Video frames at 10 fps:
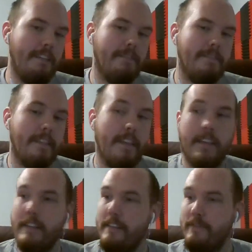Yeah.
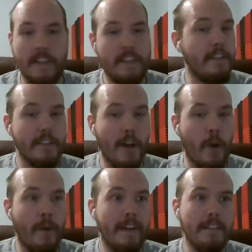This doesn't go
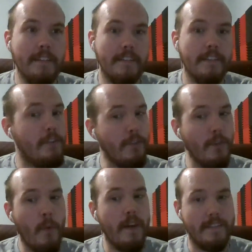well, you're the
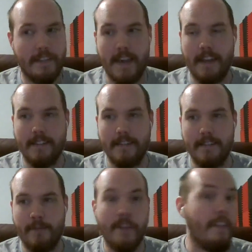ones that
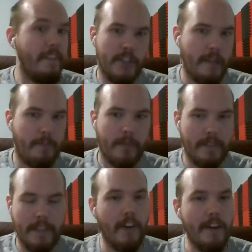flood the ship.
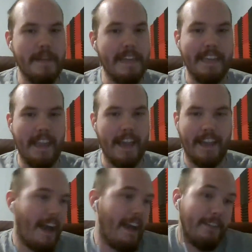You know what I mean? Like,
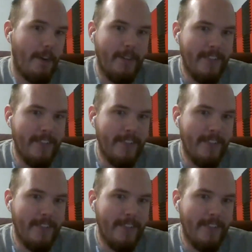I don't know.